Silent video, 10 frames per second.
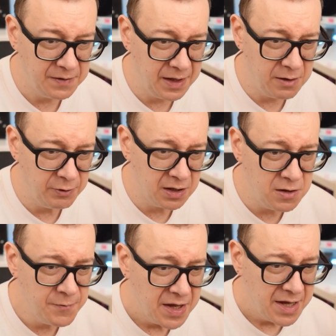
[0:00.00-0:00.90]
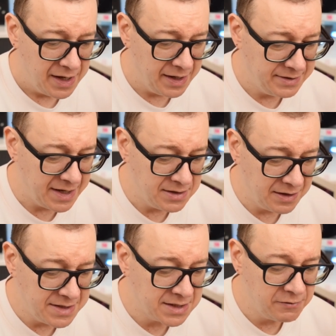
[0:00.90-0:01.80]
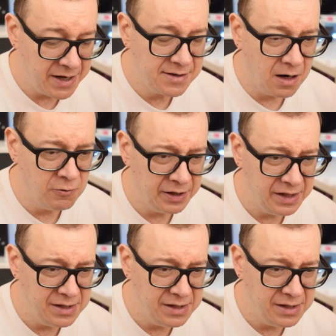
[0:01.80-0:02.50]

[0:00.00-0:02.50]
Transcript: There we go. And then let's create our